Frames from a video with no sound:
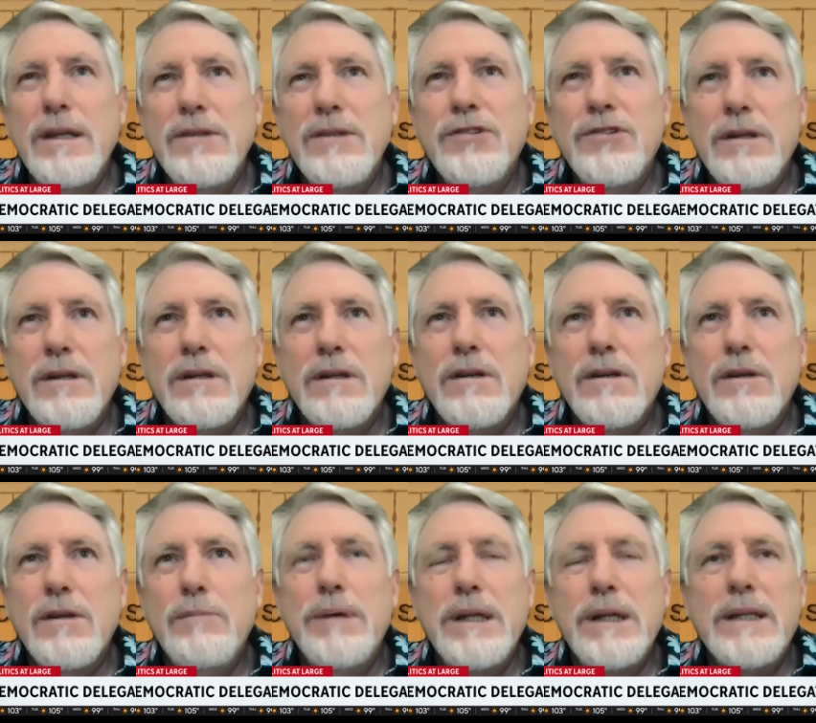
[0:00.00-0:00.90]
this year
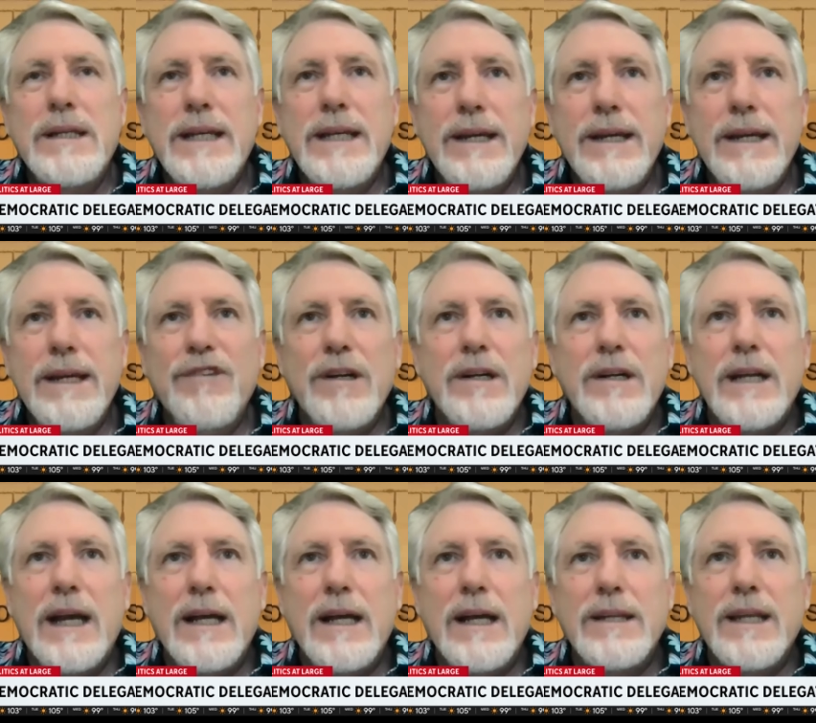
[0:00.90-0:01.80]
could be
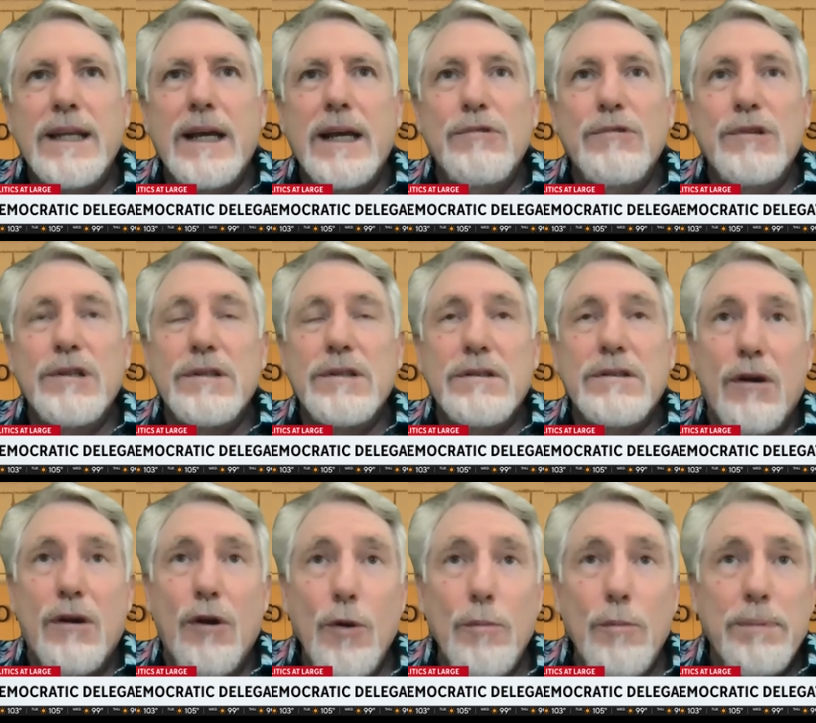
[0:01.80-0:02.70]
different. Not that I
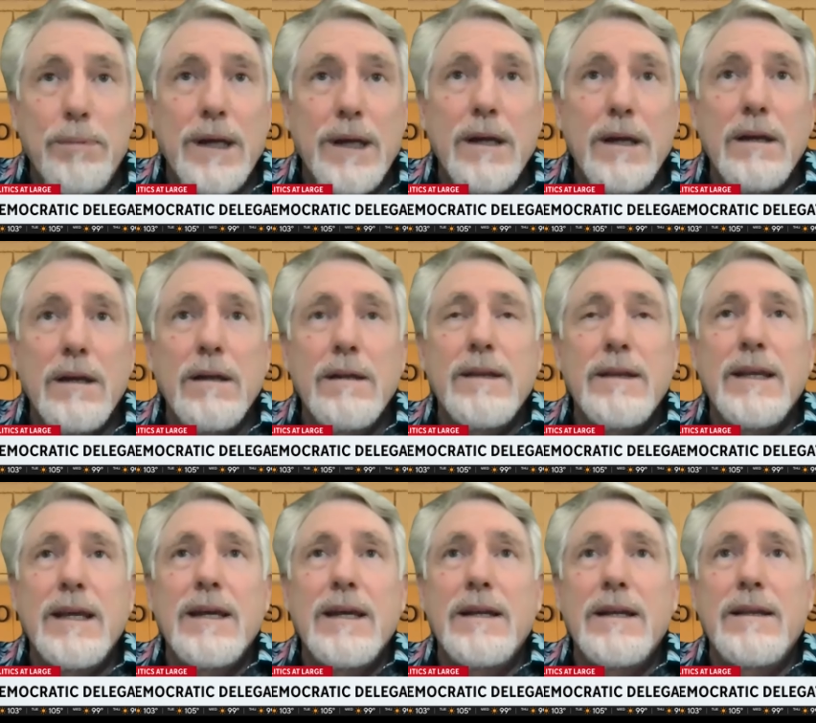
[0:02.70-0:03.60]
was hoping
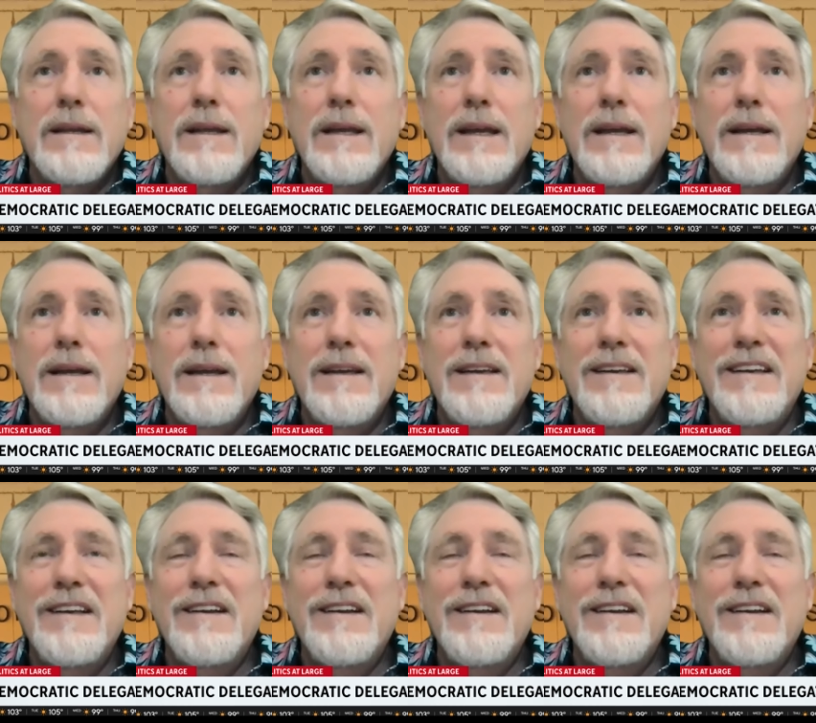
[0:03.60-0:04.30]
that, uh,